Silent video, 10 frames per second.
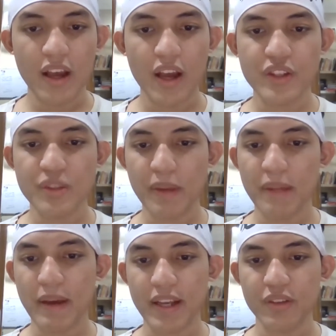I used to play
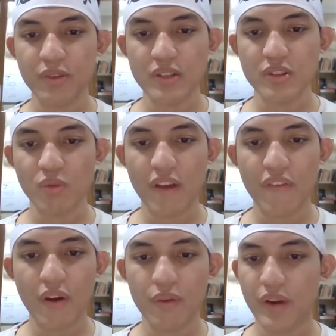back in 2012,
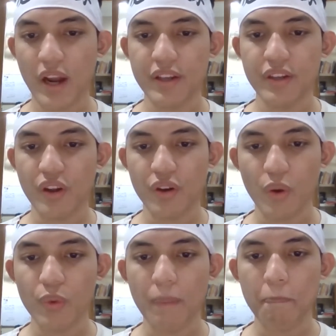however I did not
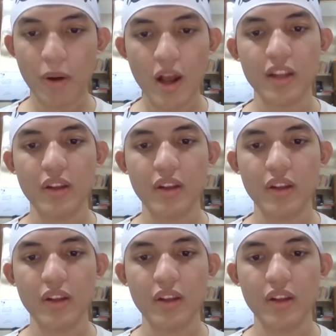know the plot